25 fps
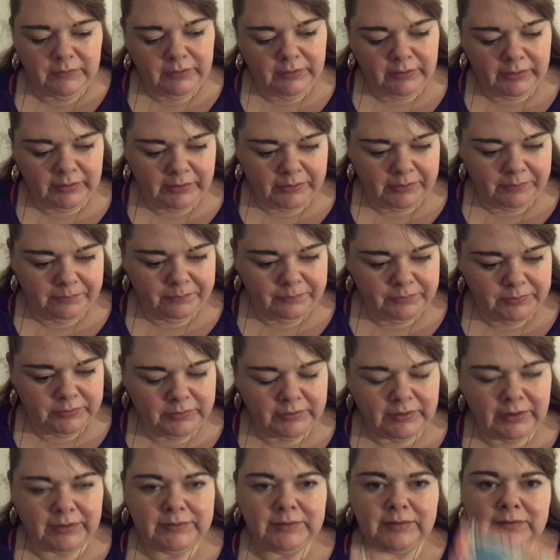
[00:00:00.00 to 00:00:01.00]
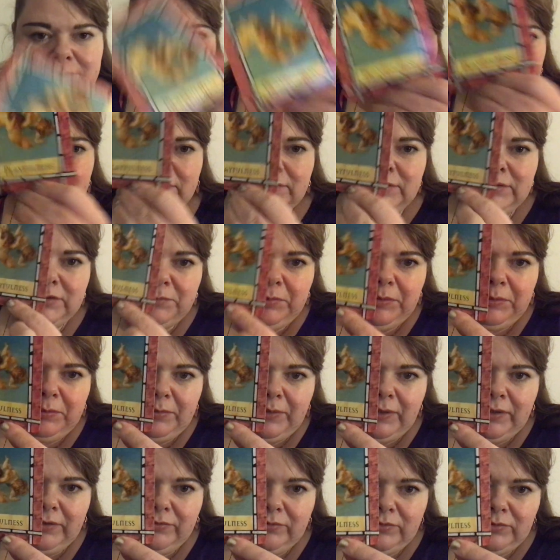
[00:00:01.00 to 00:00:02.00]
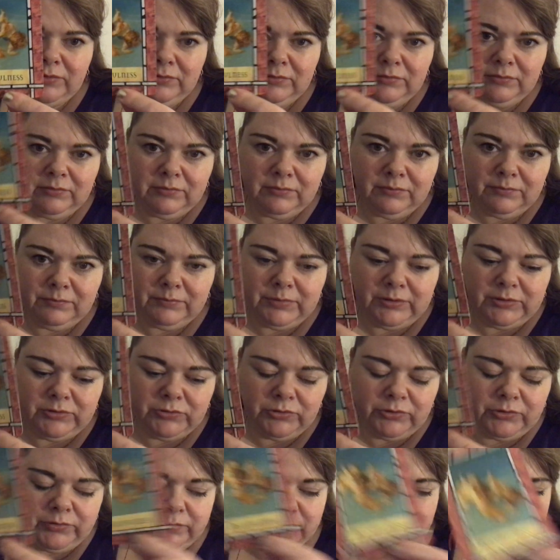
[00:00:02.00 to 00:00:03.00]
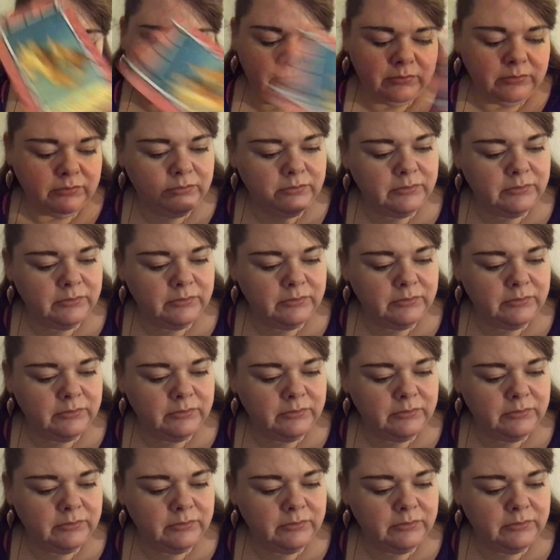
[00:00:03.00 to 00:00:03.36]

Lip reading: So they're asking you to be playful, be joyful,